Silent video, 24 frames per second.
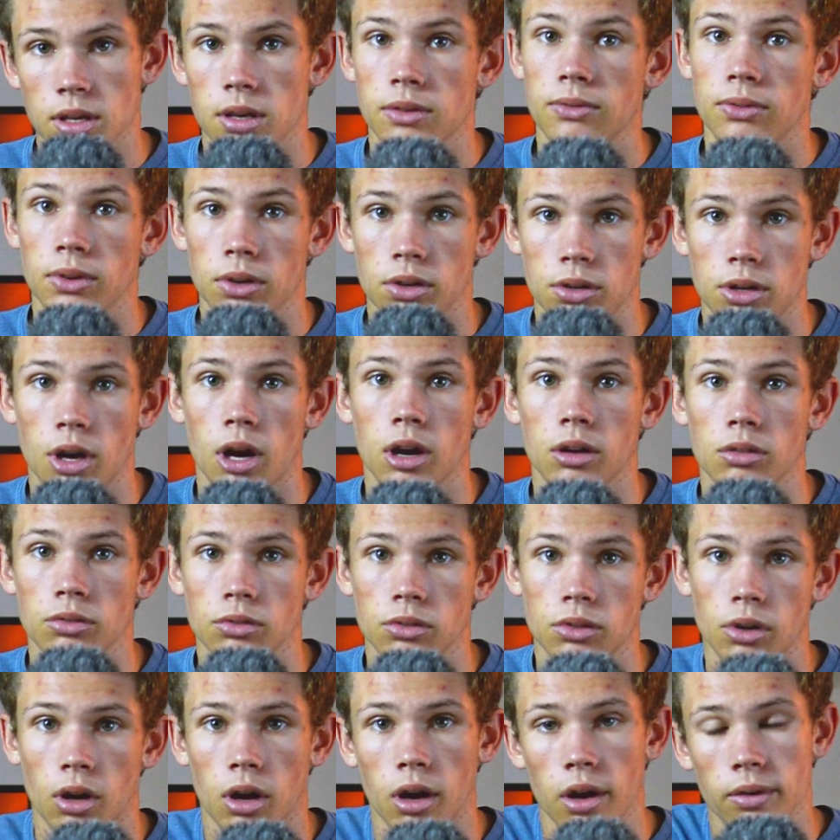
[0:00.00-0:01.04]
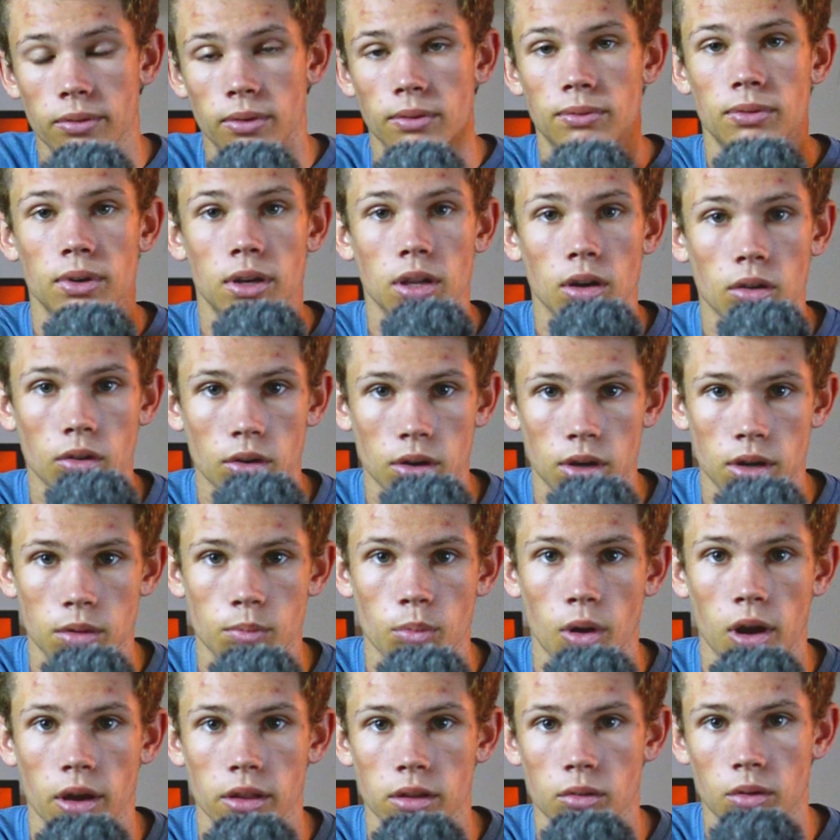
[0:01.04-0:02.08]
if you don't, I have a video on it,
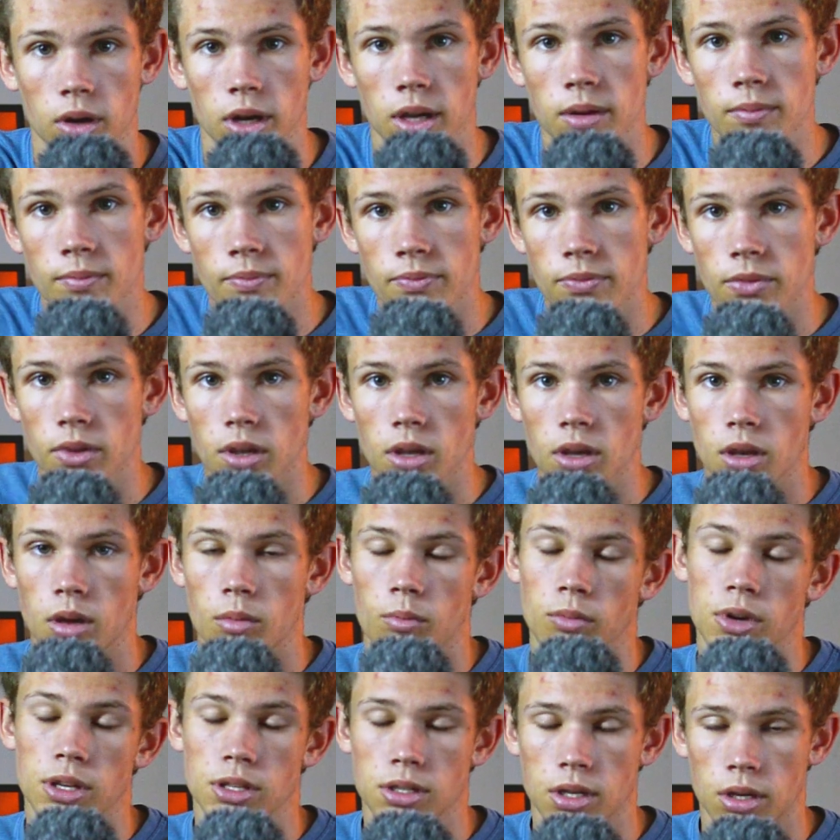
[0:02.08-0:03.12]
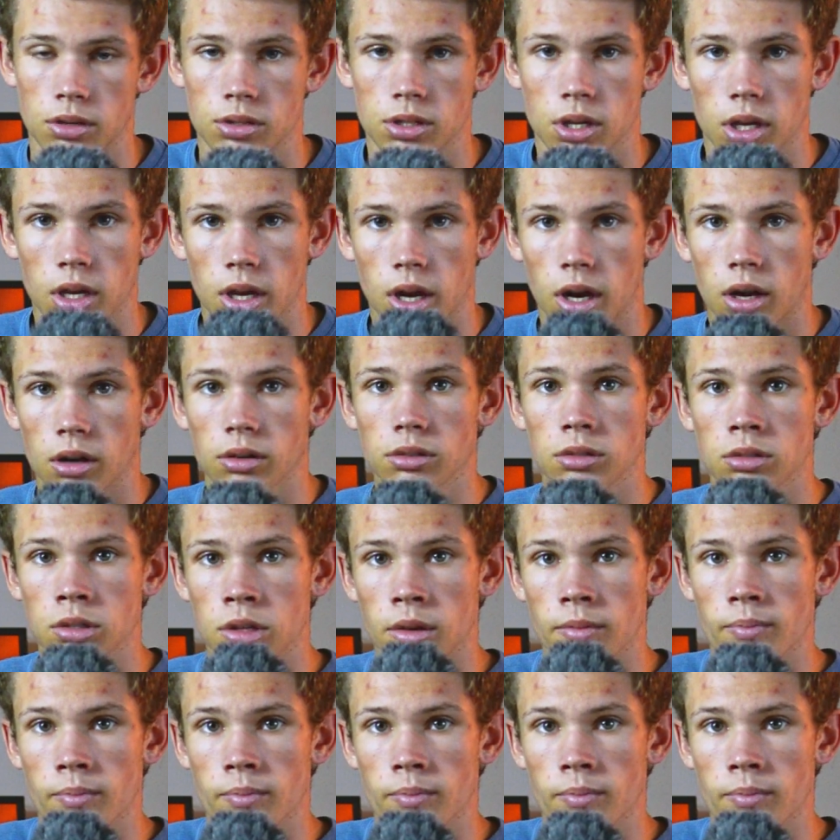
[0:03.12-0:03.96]
by the way. Please go check it out.